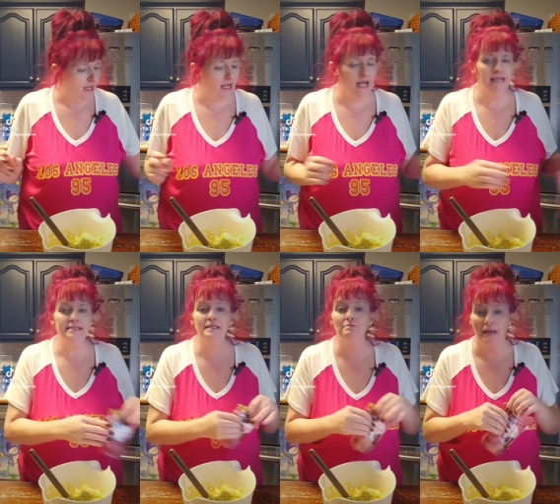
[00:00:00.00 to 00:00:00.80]
And
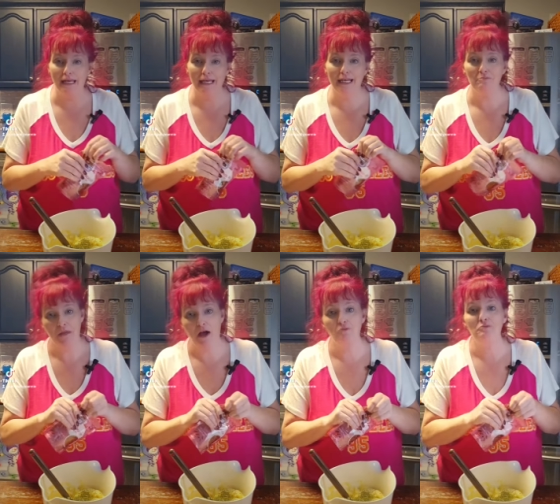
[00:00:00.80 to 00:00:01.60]
some bacon.
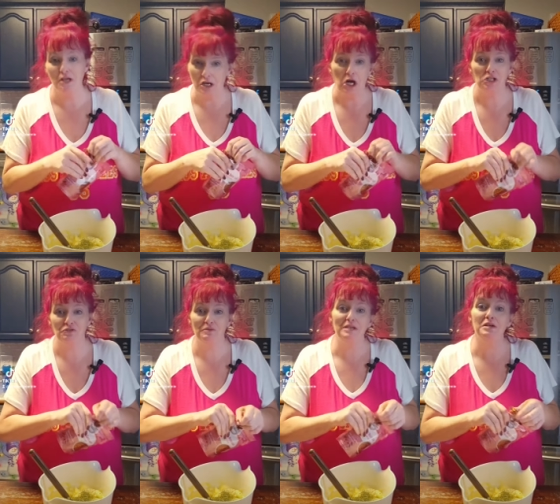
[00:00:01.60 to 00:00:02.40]
Now, it calls
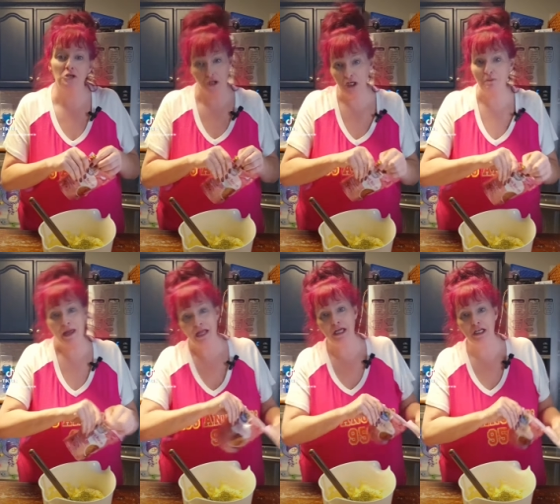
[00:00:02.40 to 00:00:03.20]
for me to cook
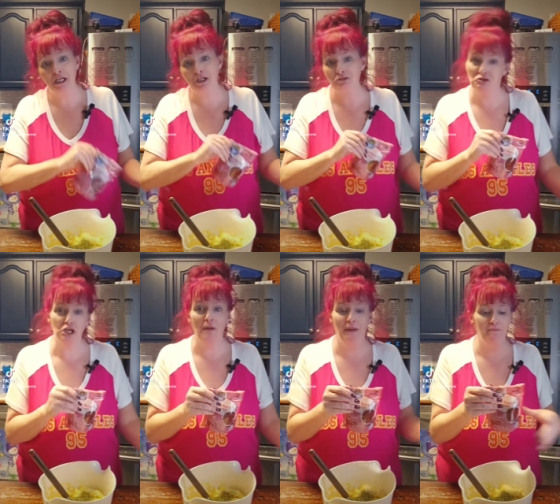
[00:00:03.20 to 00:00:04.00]
bacon and
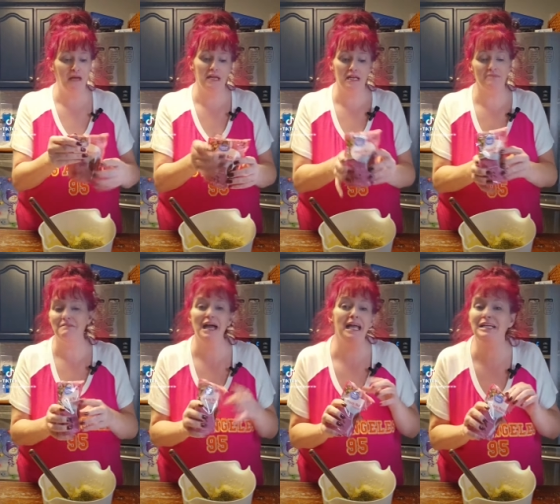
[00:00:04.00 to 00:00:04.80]
chop up bacon.
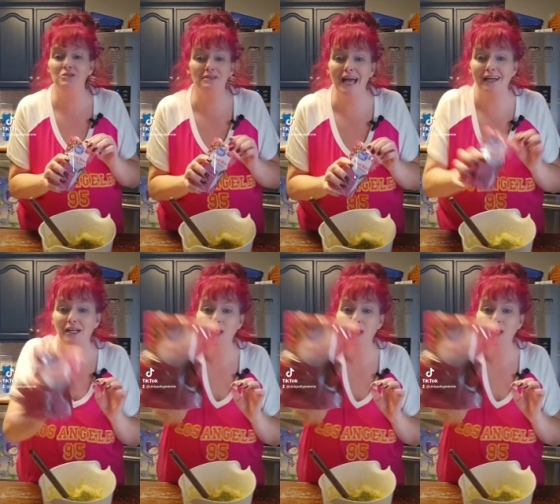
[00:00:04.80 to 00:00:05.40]
I ain't doing that.